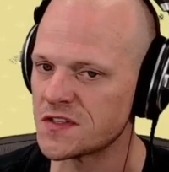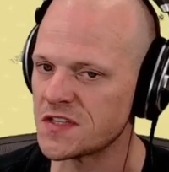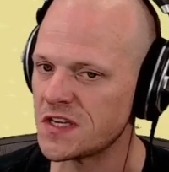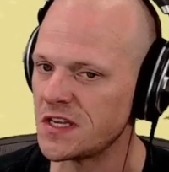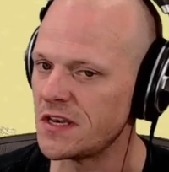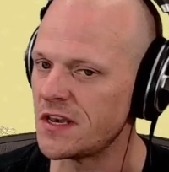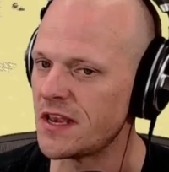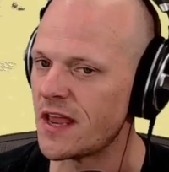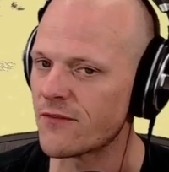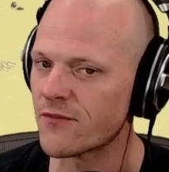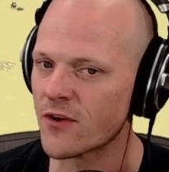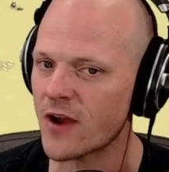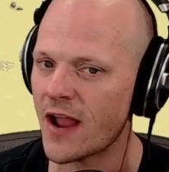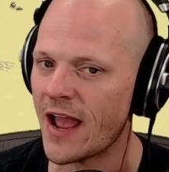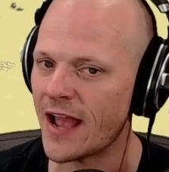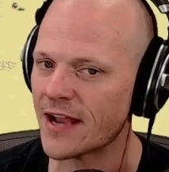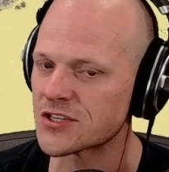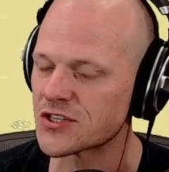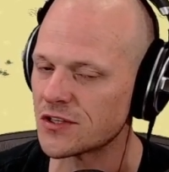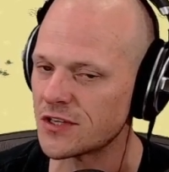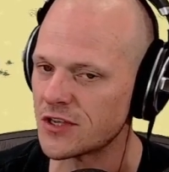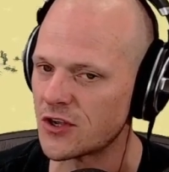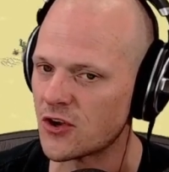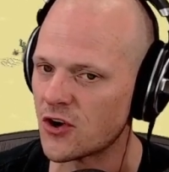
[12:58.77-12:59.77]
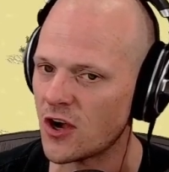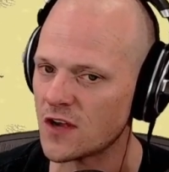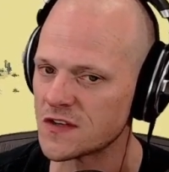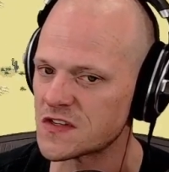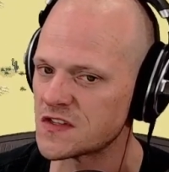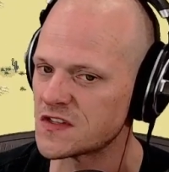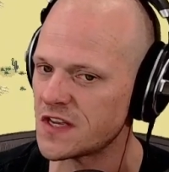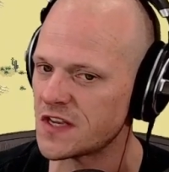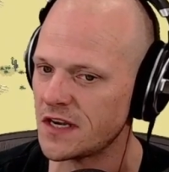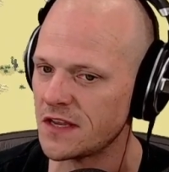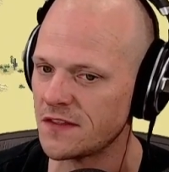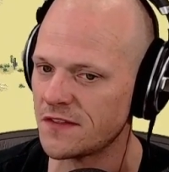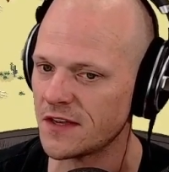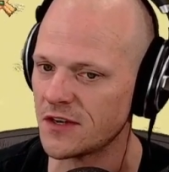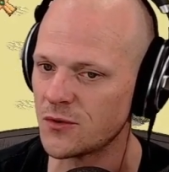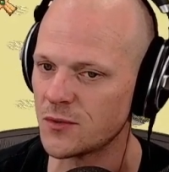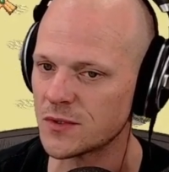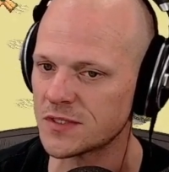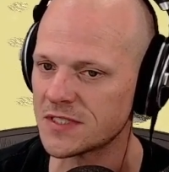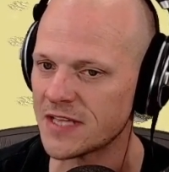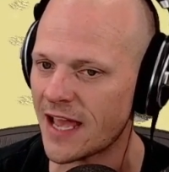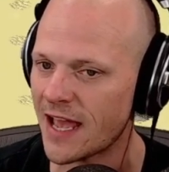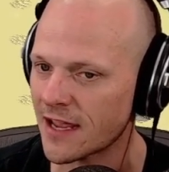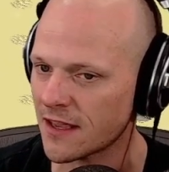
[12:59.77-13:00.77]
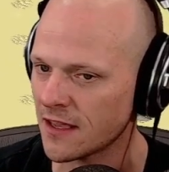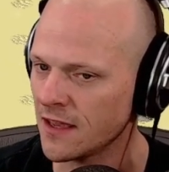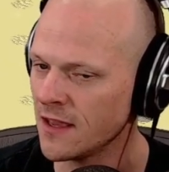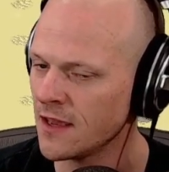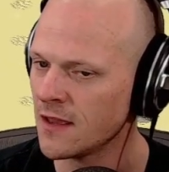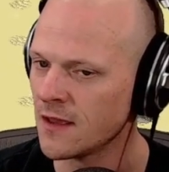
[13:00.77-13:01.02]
He never actually causes anything to attack.